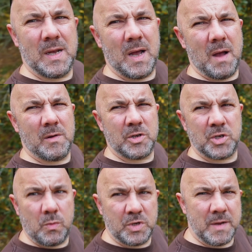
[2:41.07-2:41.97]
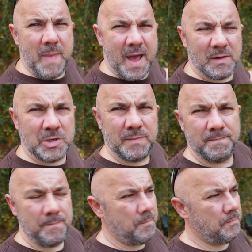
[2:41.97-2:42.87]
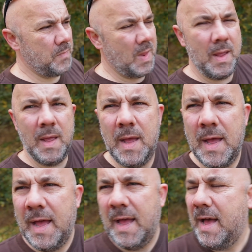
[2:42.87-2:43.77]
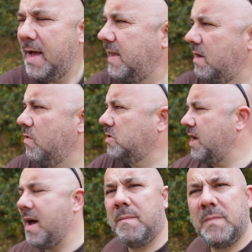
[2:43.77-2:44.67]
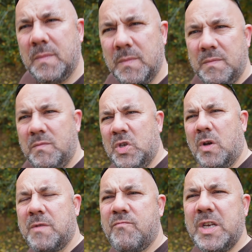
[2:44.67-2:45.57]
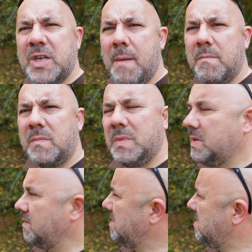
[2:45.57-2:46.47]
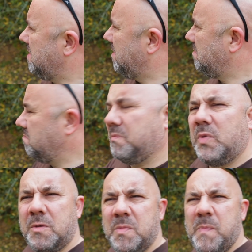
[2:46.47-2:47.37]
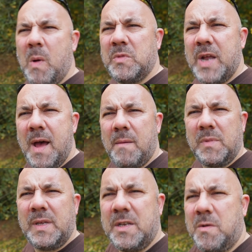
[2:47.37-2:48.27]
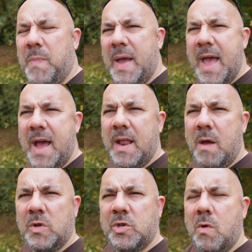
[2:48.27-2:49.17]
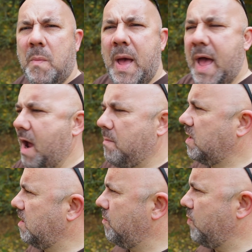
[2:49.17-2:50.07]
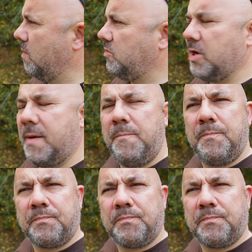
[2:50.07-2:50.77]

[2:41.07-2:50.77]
I'm going to sort him out, get the rods out, tie some rigs up, put some spoms out, get some bait out there, and we'll talk about how am I going to approach it,